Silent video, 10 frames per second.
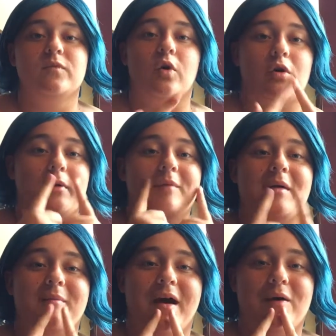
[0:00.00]
or around
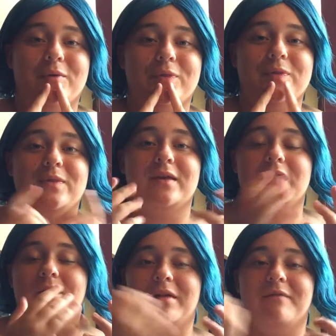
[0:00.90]
my mouth
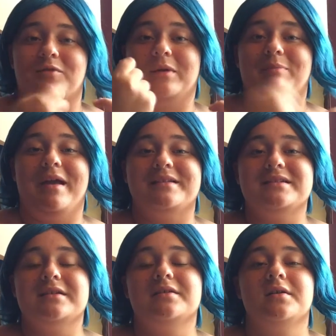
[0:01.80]
and I would have to repaint
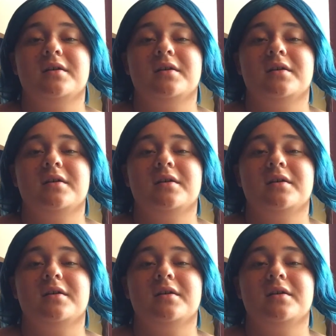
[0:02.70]
it.